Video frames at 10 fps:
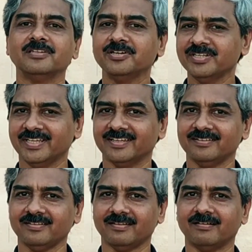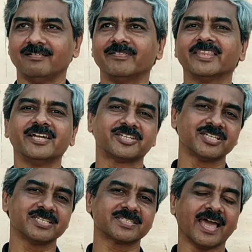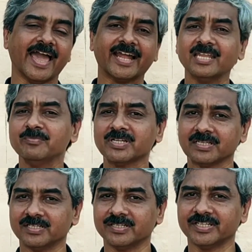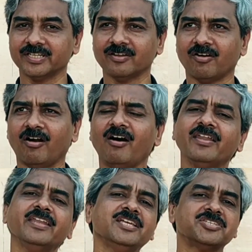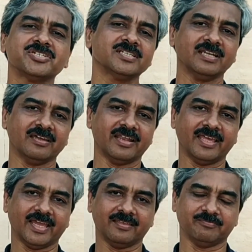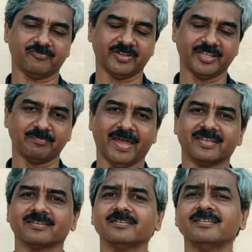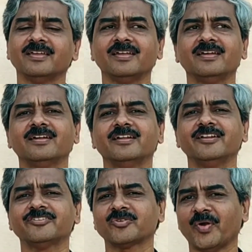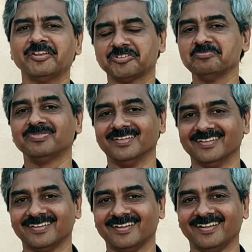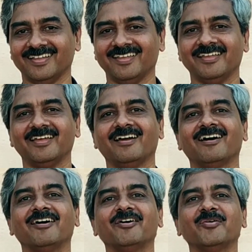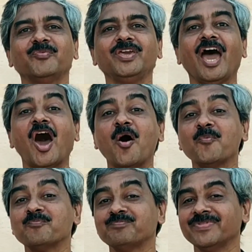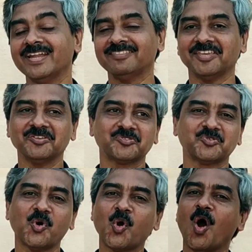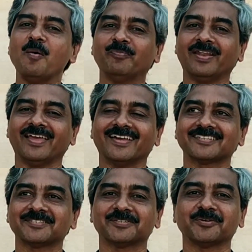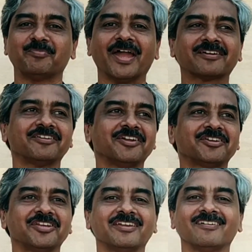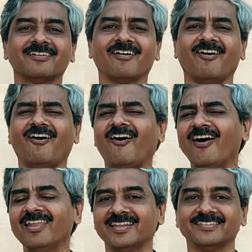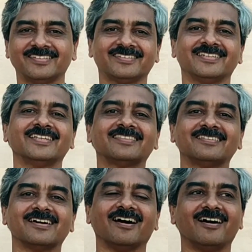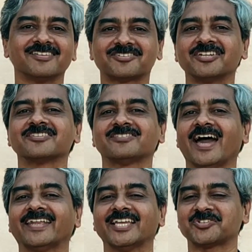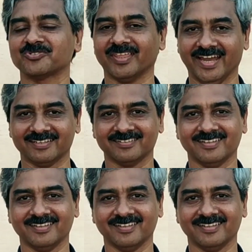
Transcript: Learning, whether it is academic learning or any general learning for that matter, it's quite simple. We have made things so complex by creating all unnecessary strings attached to that.